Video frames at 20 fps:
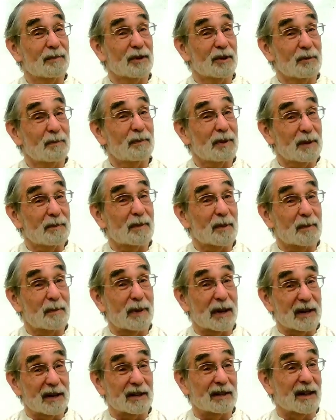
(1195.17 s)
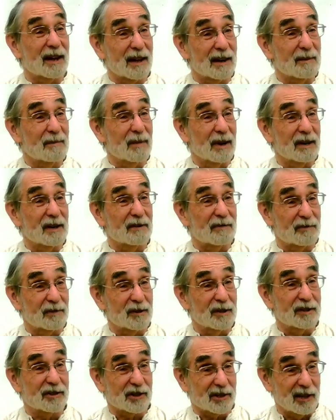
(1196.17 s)
You people pay a lot of money
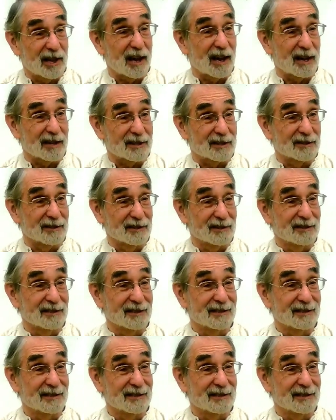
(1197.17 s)
for each class.